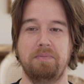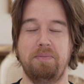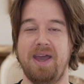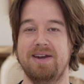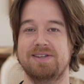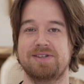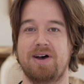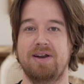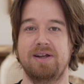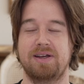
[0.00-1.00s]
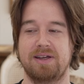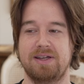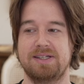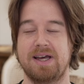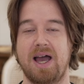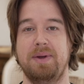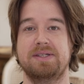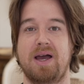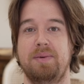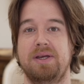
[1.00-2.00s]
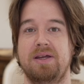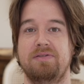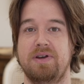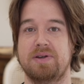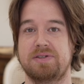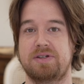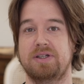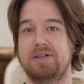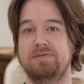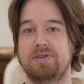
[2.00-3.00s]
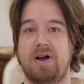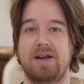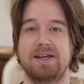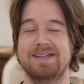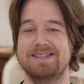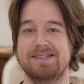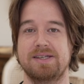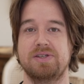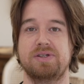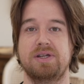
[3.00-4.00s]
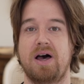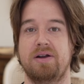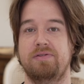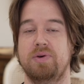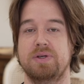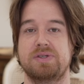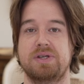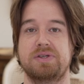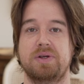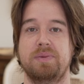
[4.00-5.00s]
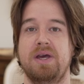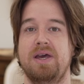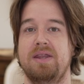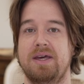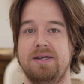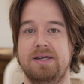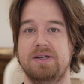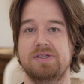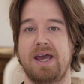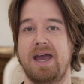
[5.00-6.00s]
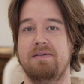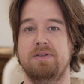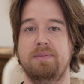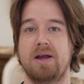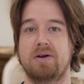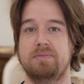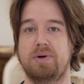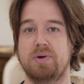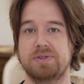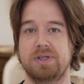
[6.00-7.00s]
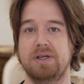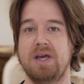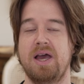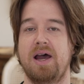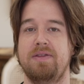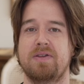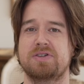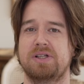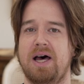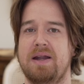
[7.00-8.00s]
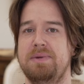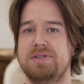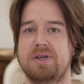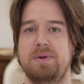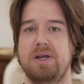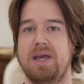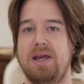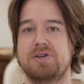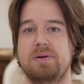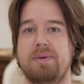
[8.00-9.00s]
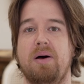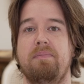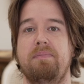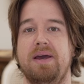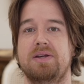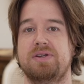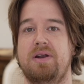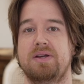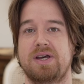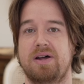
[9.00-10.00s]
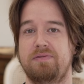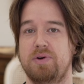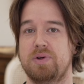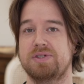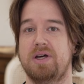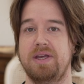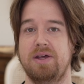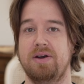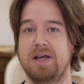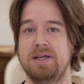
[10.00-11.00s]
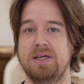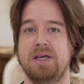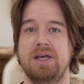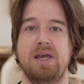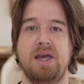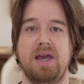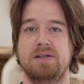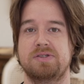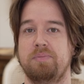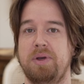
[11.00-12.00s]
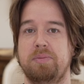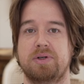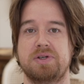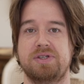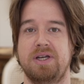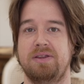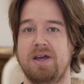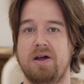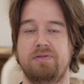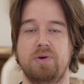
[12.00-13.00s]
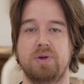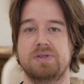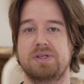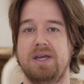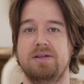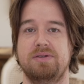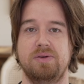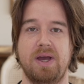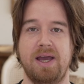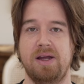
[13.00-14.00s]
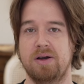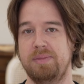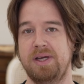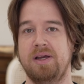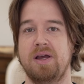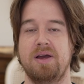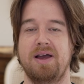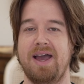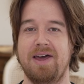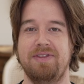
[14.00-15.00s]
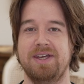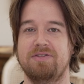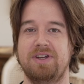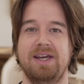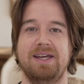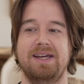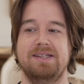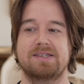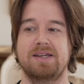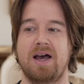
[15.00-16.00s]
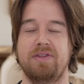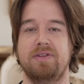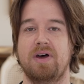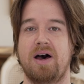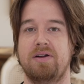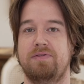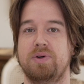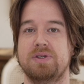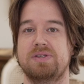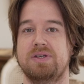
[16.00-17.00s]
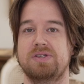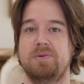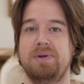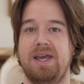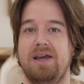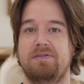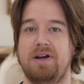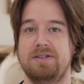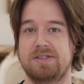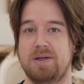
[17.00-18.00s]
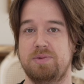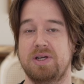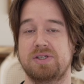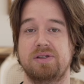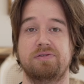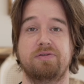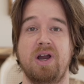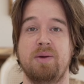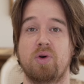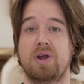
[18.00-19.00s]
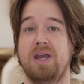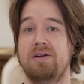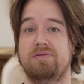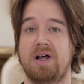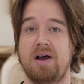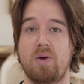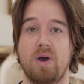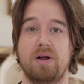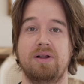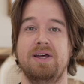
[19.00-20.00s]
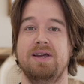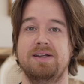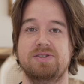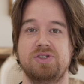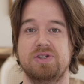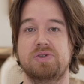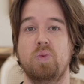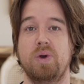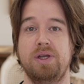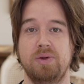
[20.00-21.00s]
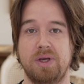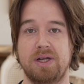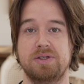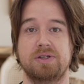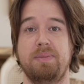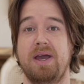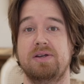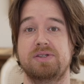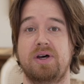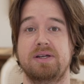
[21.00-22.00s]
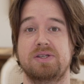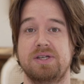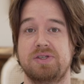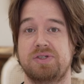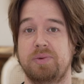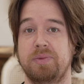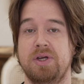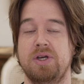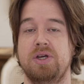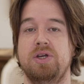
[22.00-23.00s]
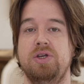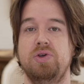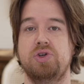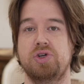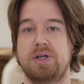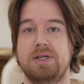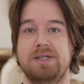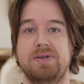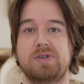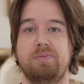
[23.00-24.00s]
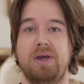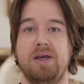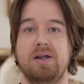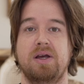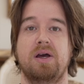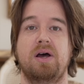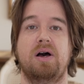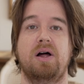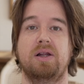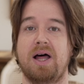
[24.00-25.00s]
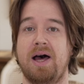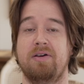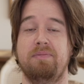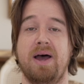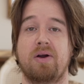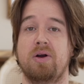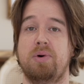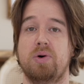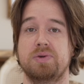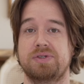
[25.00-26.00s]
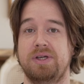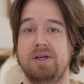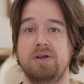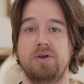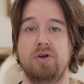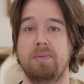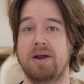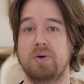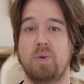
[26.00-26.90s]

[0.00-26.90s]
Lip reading: Panasonic, time and time again, fails to deliver on a consistent autofocus system that doesn't have the background pulsing. I think there's a lot of miscommunication about Panasonic's autofocus on the internet, and some people are saying the autofocus can't do A or B. At the end of the day, it's not that the autofocus system can't find subjects in the frame or can't vlog well, it's just when you get into the Panasonic system, you should anticipate a lot of background pulsing no matter